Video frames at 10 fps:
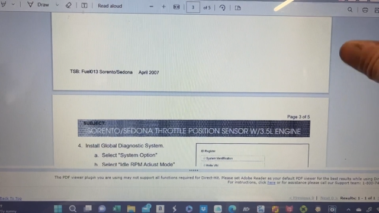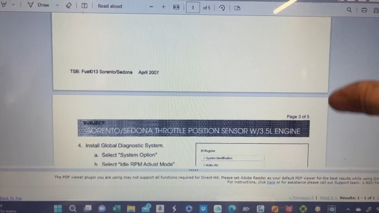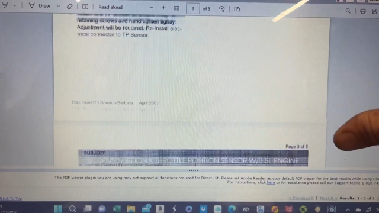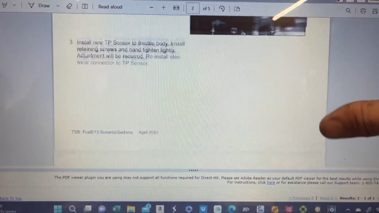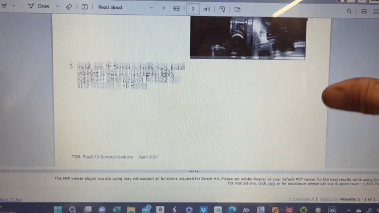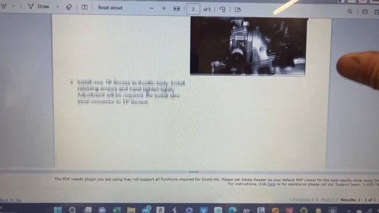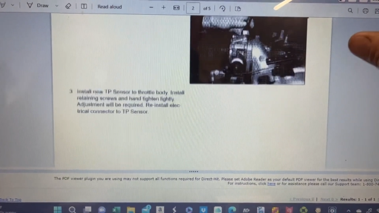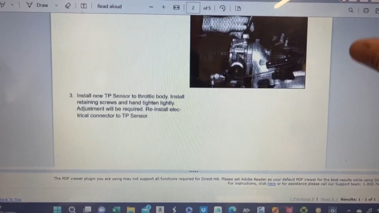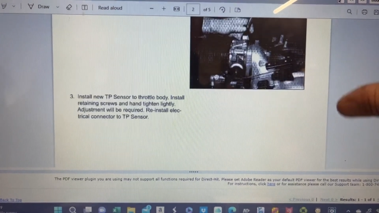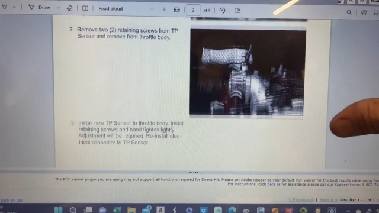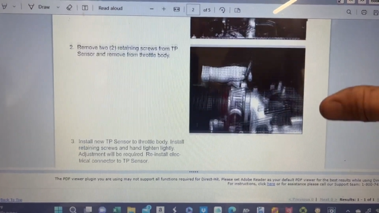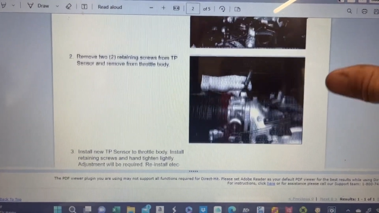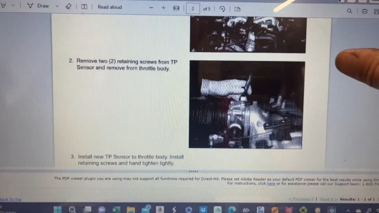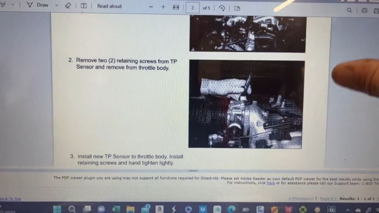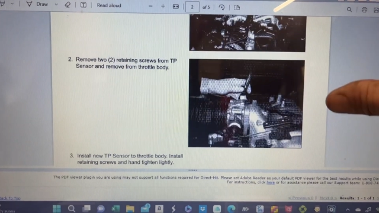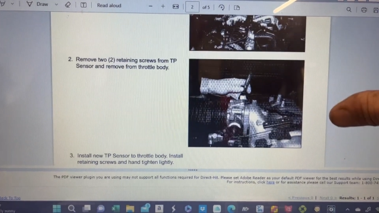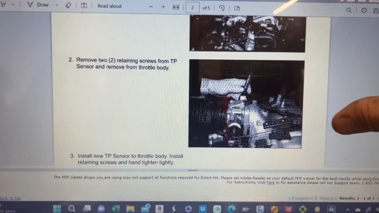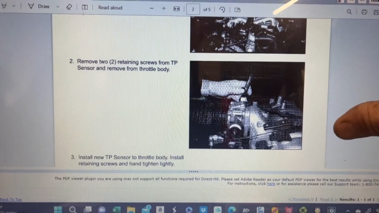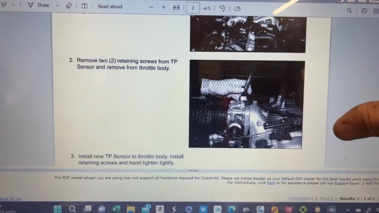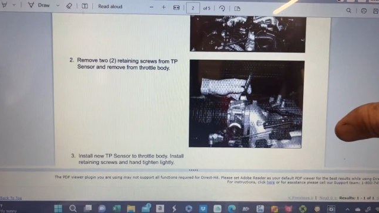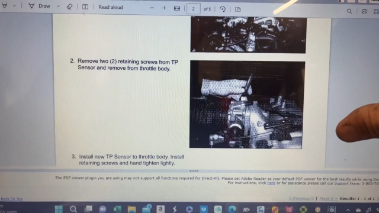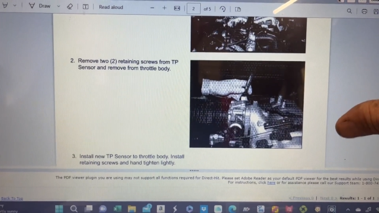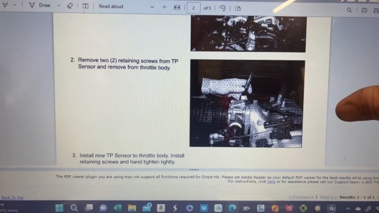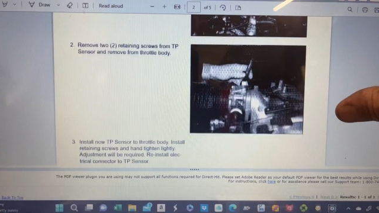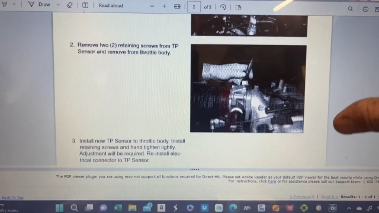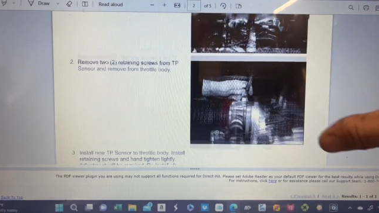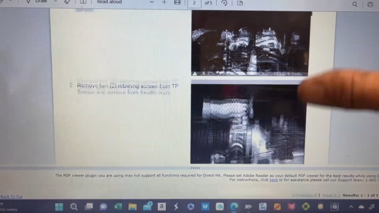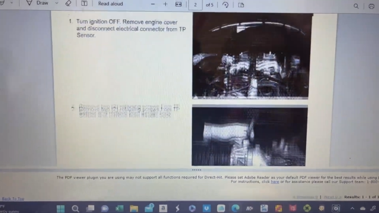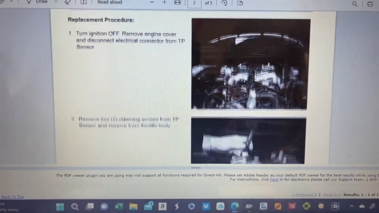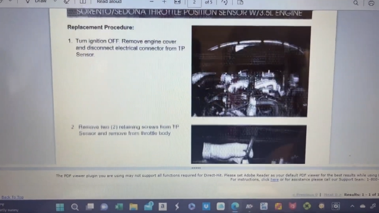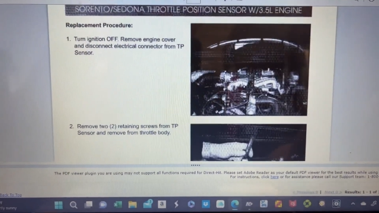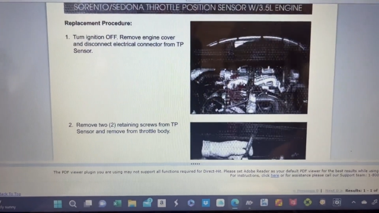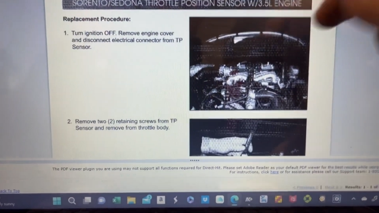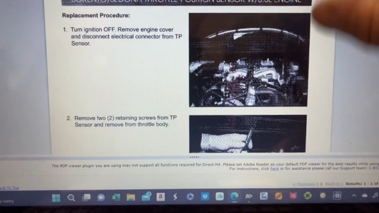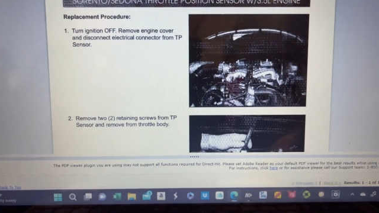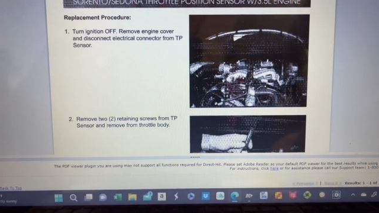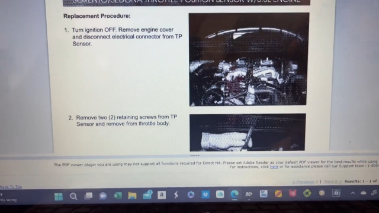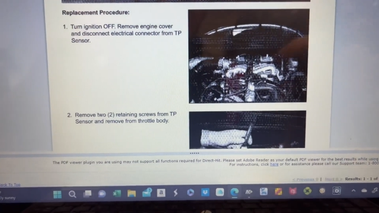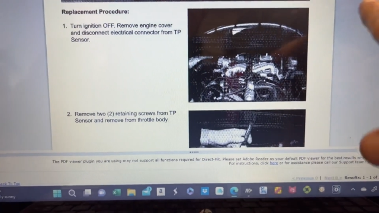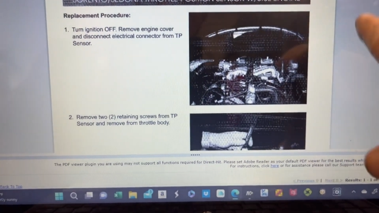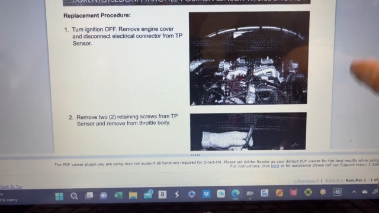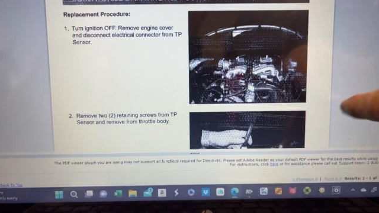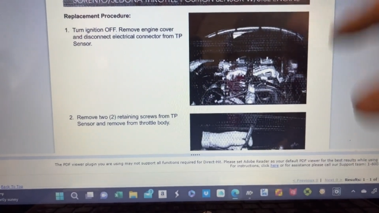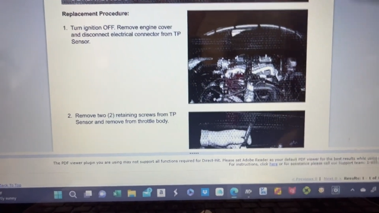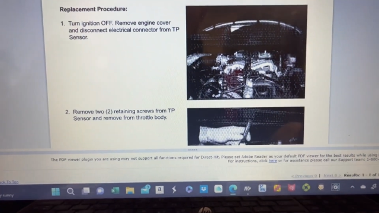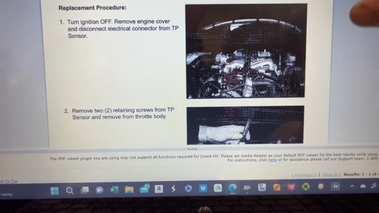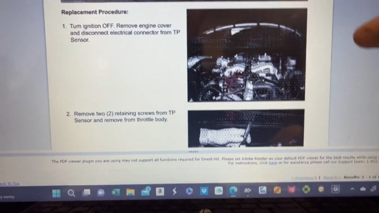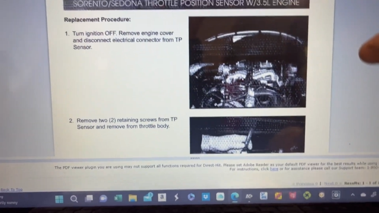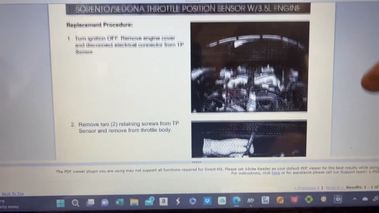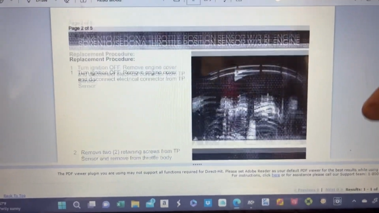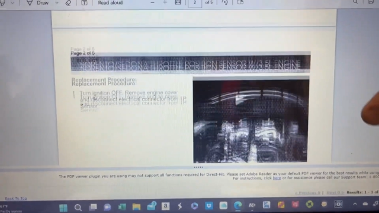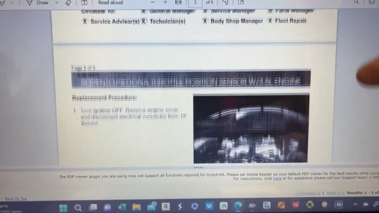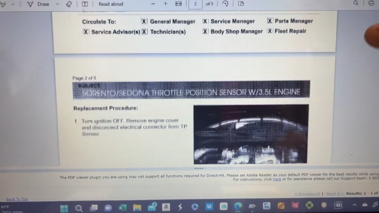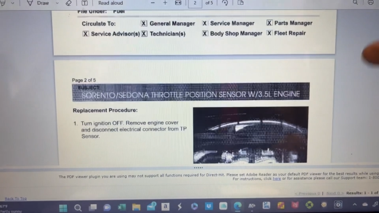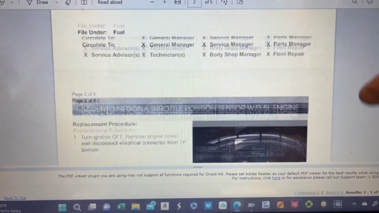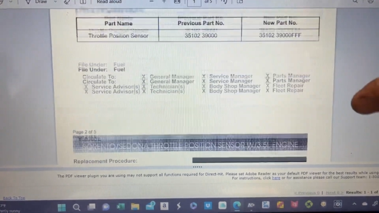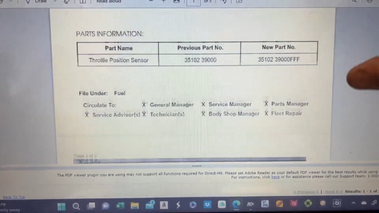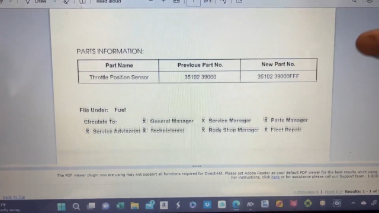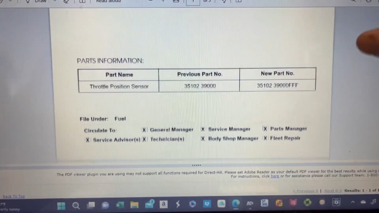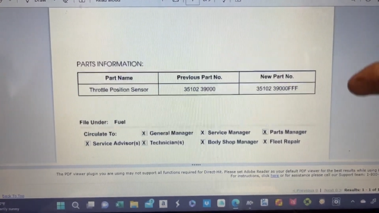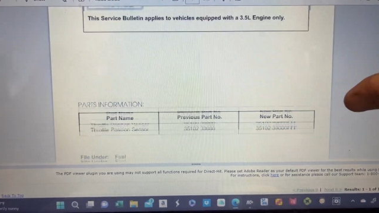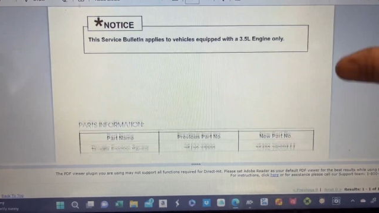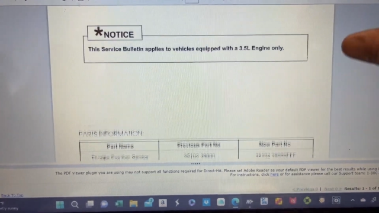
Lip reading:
[unreadable: no face in view]